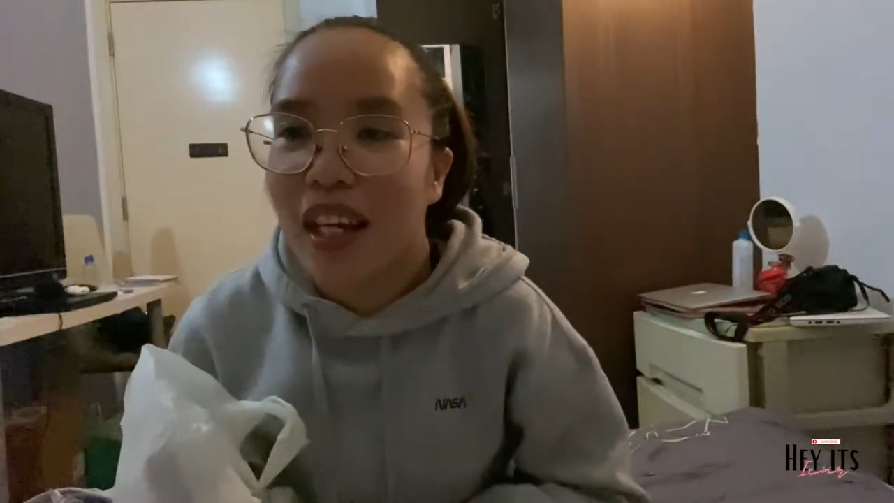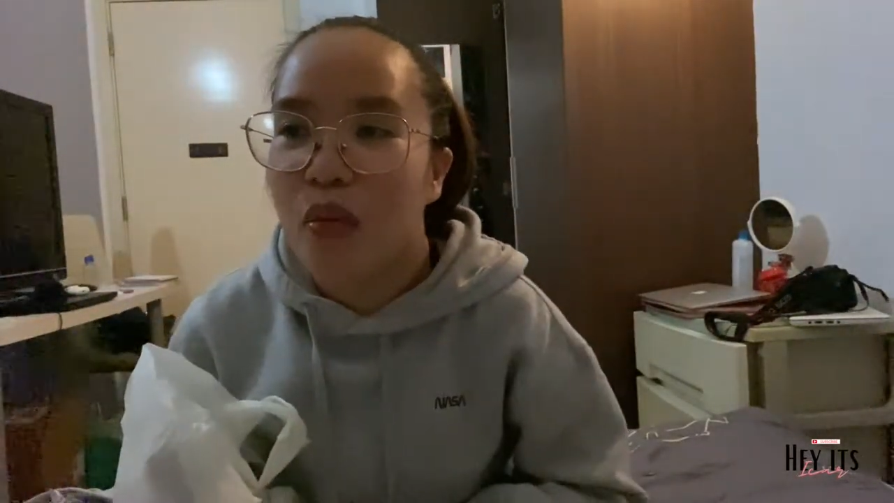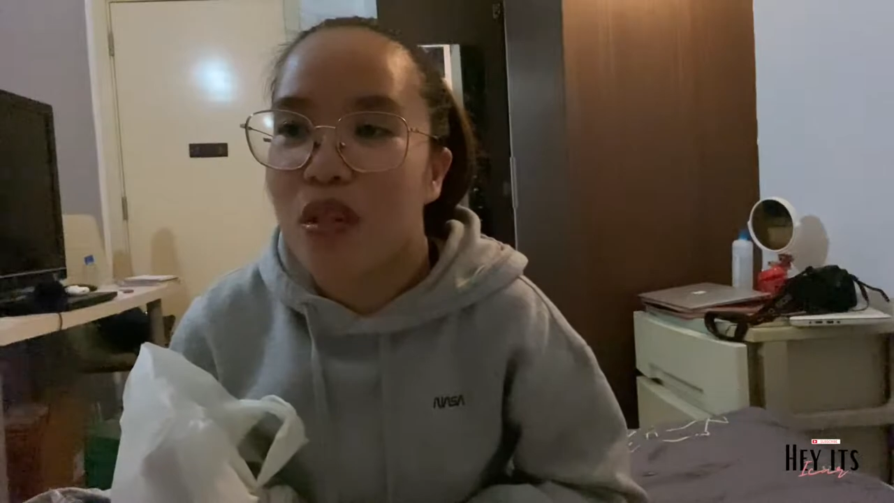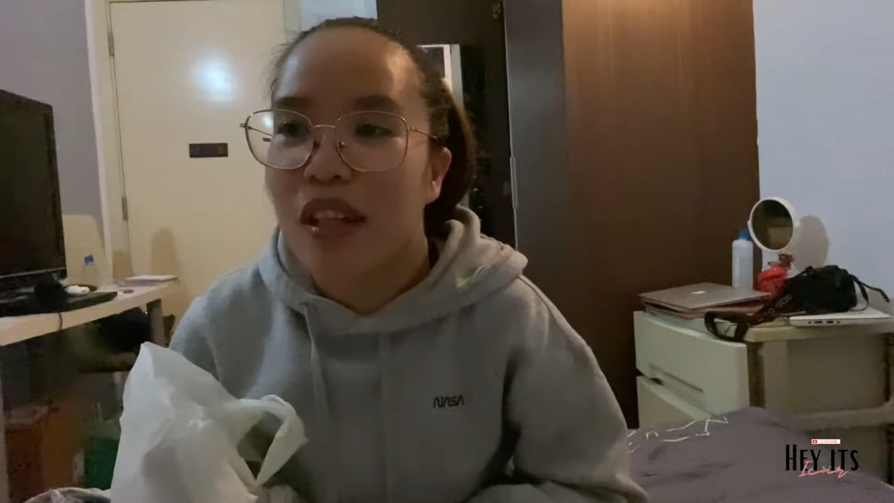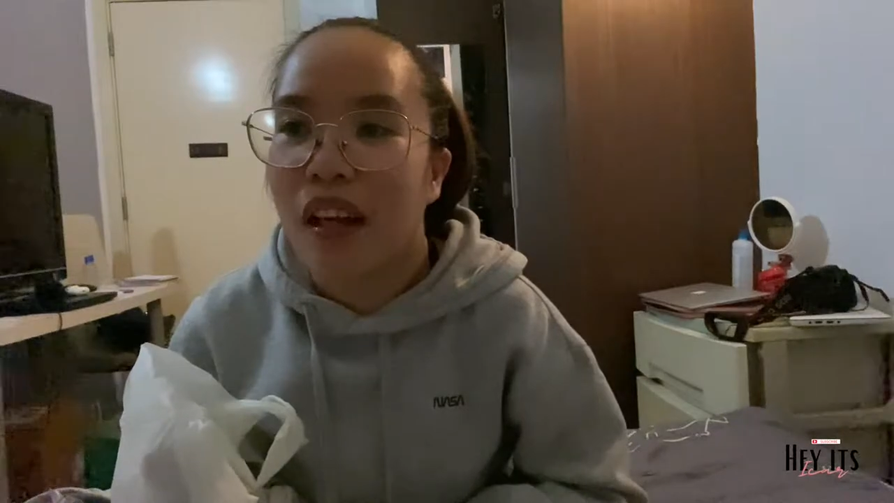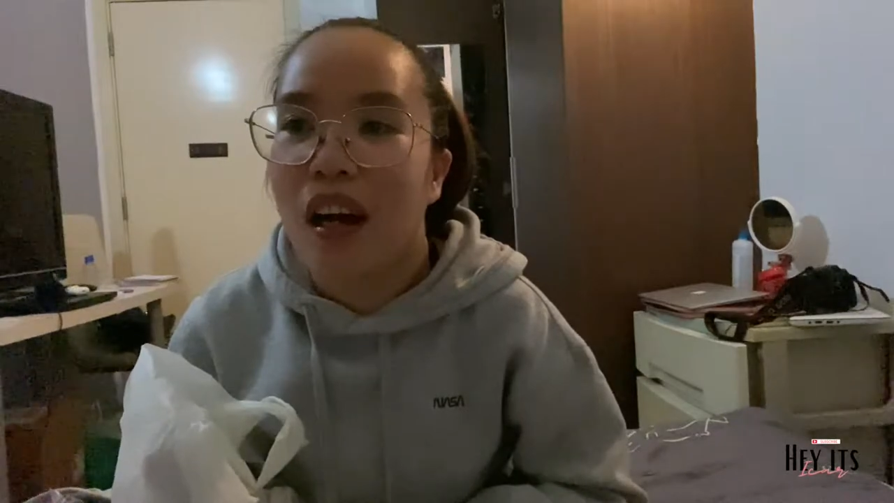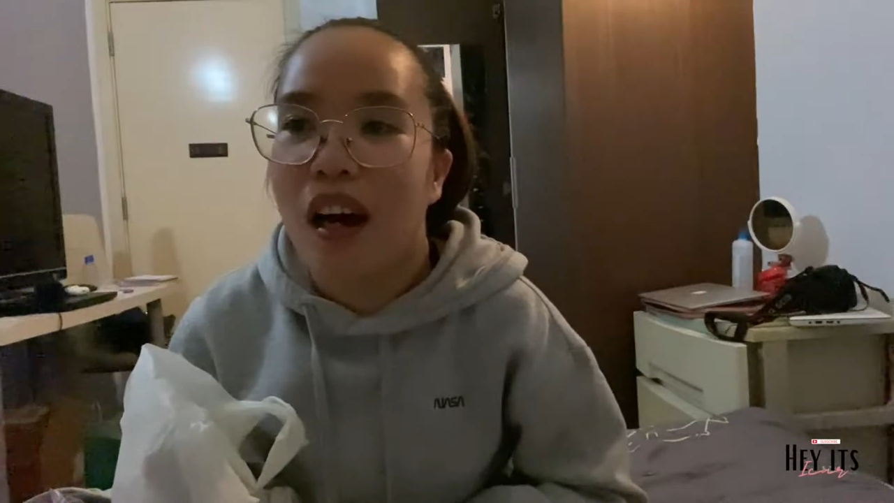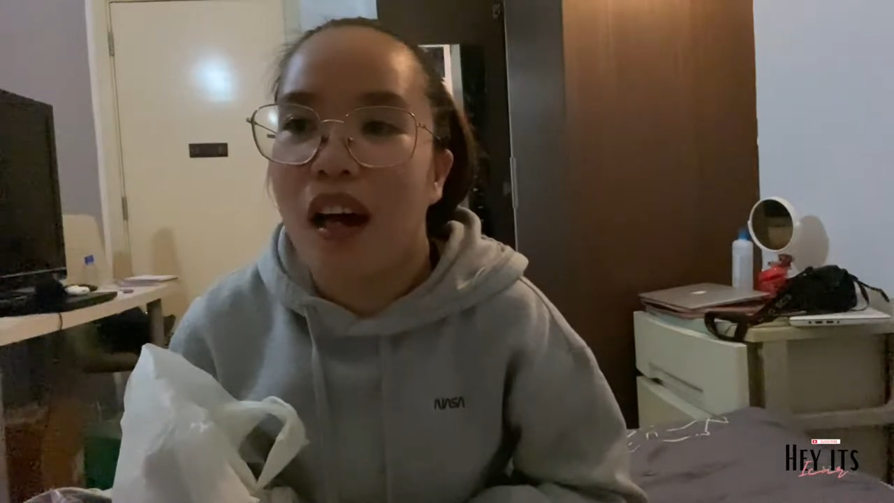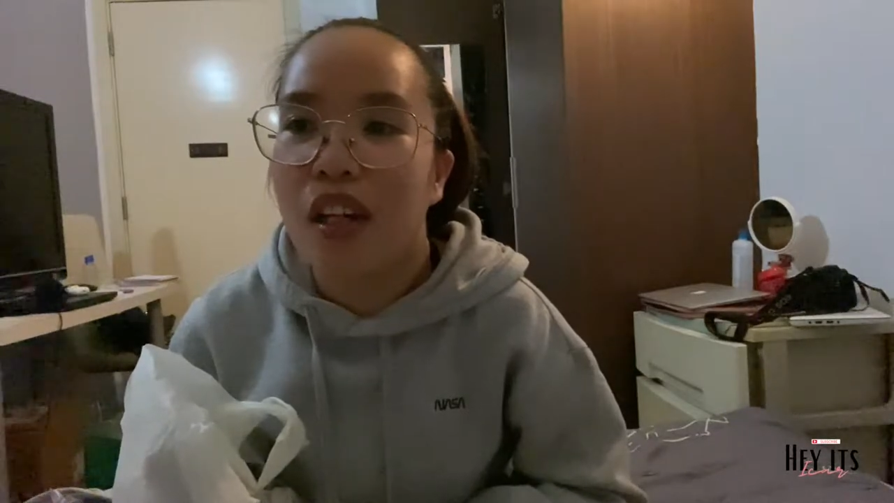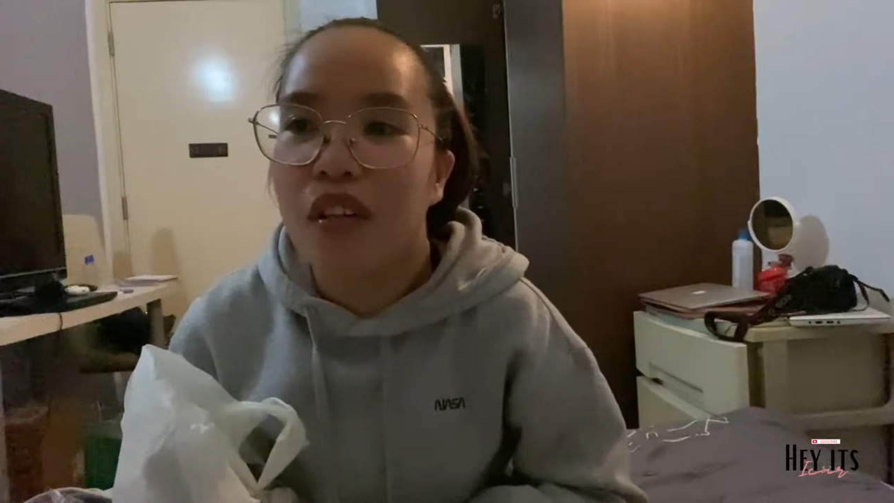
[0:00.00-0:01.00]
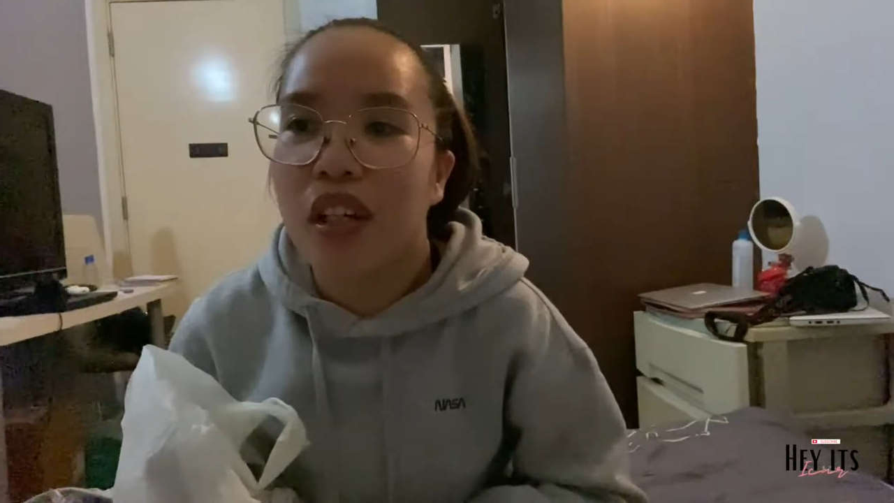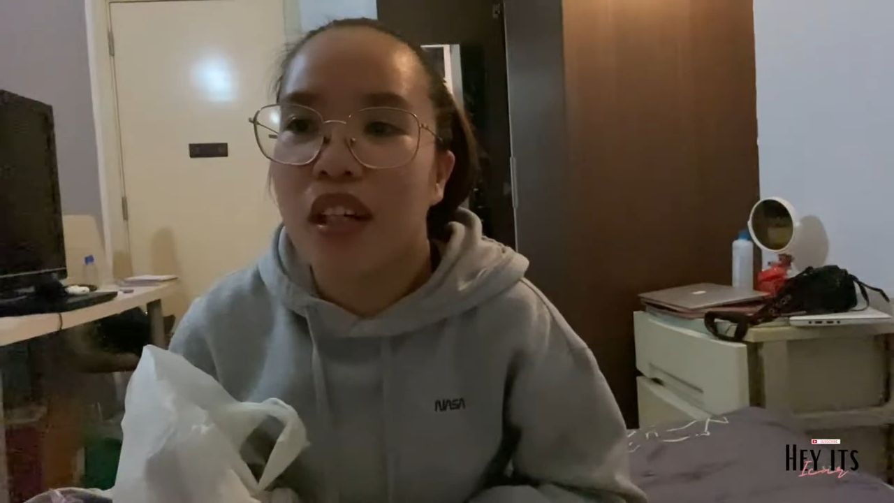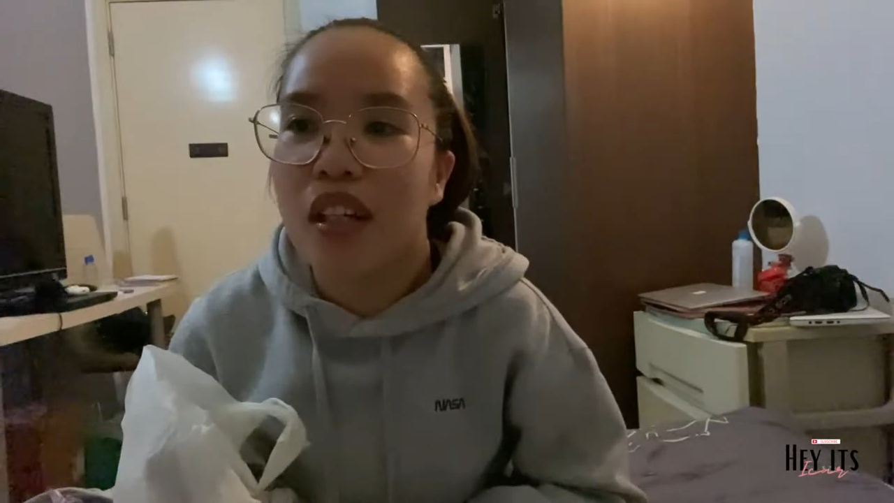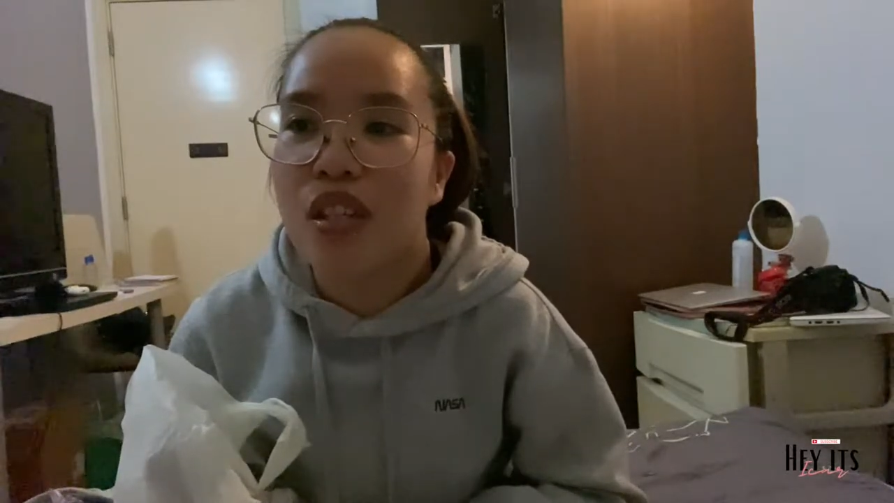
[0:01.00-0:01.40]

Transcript: it was like one hundred,